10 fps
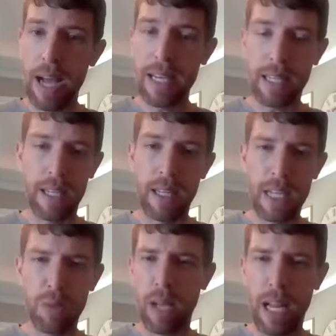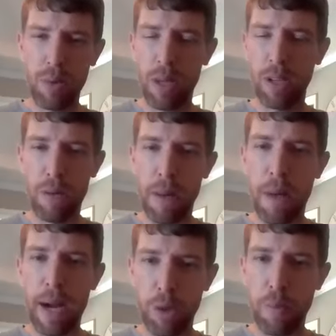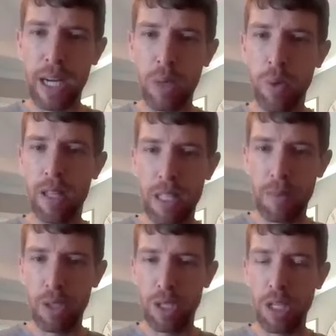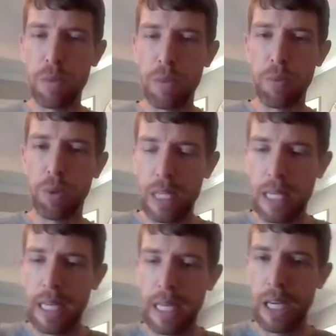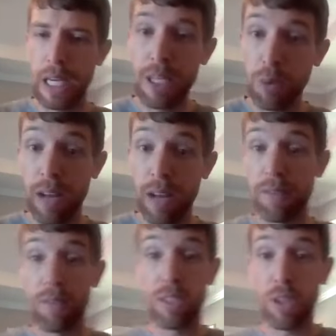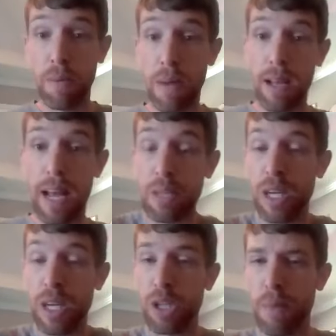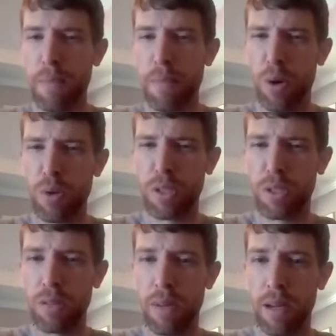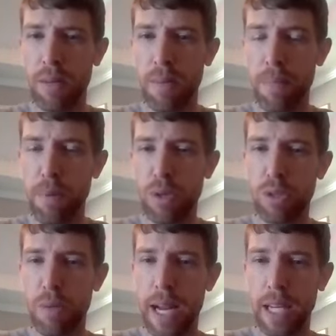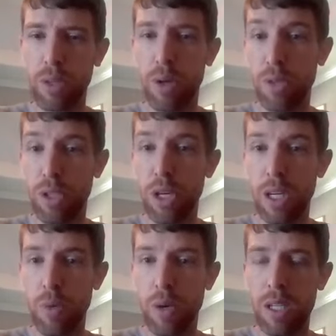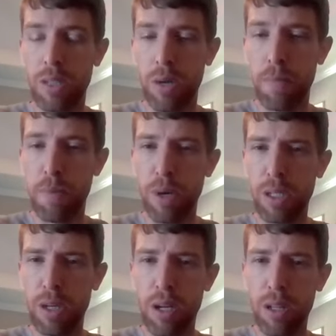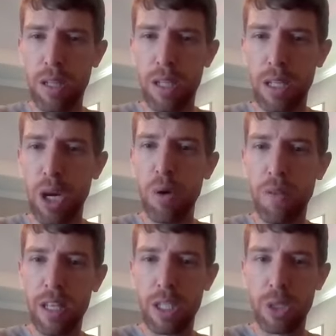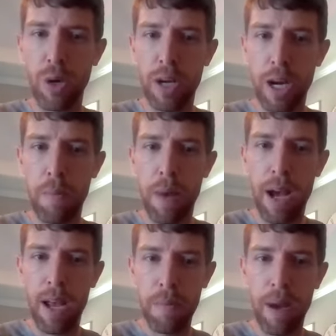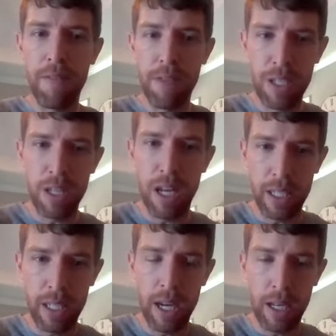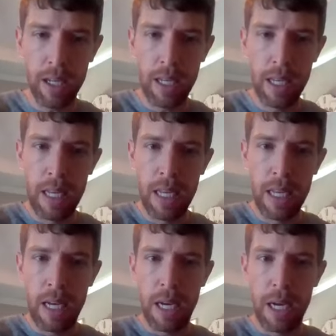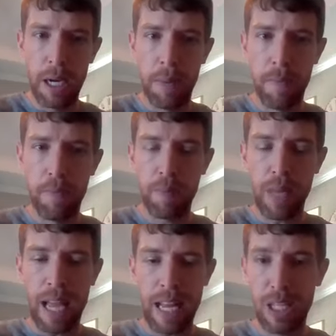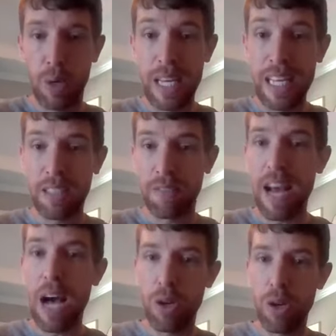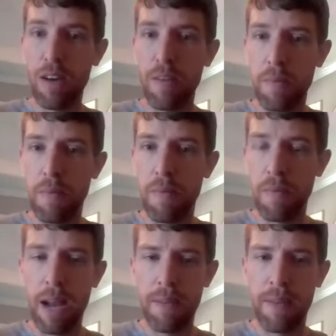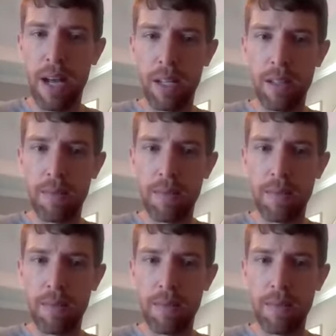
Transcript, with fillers: take that's what that's what I learned about Michael Beckwith and some of those other people. You know, that's where I started my that's where I started my post my, my post traumatic growth journey was a book called The Code of the Extraordinary Mind by Vishen Lakhiani. Um, and so he's the founder of Mind Valley,